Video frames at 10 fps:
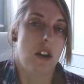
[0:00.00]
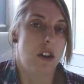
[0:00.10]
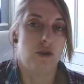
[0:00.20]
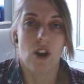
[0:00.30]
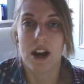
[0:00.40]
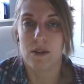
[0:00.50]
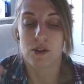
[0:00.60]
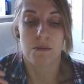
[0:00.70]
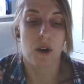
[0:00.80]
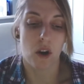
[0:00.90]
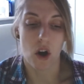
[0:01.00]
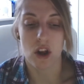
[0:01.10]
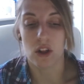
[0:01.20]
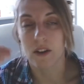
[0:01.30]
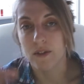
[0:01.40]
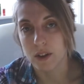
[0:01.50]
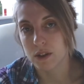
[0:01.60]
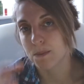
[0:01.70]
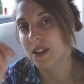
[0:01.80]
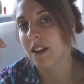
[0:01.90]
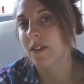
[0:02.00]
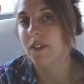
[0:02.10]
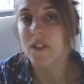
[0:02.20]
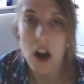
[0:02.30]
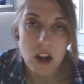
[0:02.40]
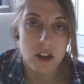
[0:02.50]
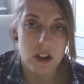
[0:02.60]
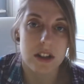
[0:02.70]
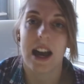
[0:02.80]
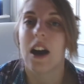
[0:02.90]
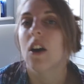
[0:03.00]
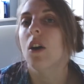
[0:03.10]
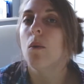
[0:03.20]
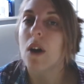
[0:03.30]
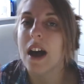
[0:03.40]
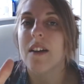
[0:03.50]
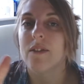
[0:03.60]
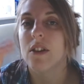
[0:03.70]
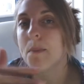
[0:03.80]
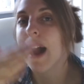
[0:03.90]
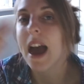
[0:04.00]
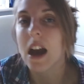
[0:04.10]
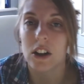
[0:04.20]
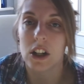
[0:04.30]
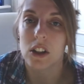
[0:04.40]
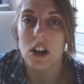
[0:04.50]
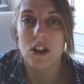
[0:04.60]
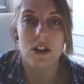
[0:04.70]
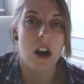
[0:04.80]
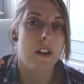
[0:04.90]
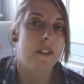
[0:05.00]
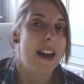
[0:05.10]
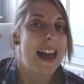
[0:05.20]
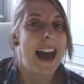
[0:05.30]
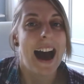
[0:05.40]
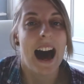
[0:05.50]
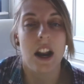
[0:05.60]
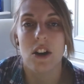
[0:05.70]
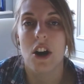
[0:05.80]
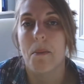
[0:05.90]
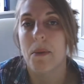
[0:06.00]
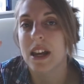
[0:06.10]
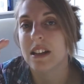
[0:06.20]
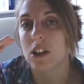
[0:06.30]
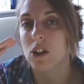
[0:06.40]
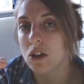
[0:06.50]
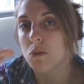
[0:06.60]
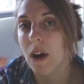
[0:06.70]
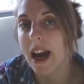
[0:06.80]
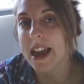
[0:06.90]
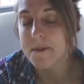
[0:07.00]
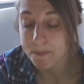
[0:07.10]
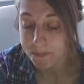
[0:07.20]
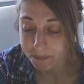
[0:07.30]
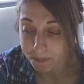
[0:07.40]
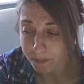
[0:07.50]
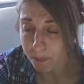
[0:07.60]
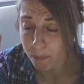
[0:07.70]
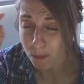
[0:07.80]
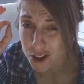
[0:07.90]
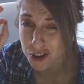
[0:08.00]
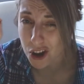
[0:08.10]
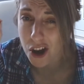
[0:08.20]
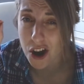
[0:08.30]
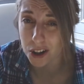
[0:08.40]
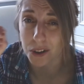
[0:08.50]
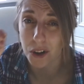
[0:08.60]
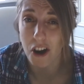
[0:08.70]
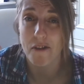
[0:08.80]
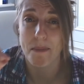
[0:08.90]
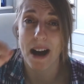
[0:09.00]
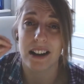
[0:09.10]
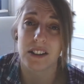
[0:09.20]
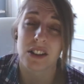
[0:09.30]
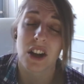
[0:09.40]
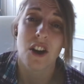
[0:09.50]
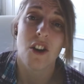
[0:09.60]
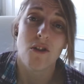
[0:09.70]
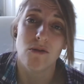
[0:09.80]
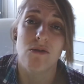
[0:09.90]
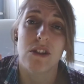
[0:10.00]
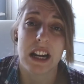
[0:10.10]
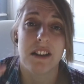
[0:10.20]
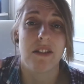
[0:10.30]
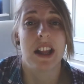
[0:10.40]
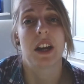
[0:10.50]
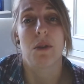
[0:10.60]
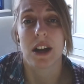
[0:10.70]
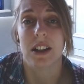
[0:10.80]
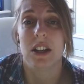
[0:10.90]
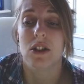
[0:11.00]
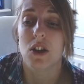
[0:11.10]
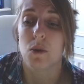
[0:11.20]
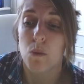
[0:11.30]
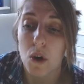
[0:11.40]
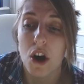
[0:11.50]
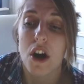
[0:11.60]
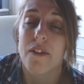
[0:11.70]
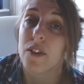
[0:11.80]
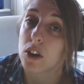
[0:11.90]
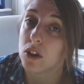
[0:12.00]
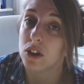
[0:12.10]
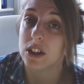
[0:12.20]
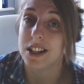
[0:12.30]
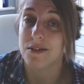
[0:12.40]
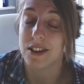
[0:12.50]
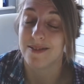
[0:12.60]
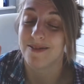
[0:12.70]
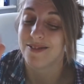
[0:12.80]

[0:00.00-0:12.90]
trade with someone, or you're looking for a specific furniture set or whatever, pay all your loans off, I don't know, but it's a good way to earn a lot of bells really, really quickly, so it's worth considering.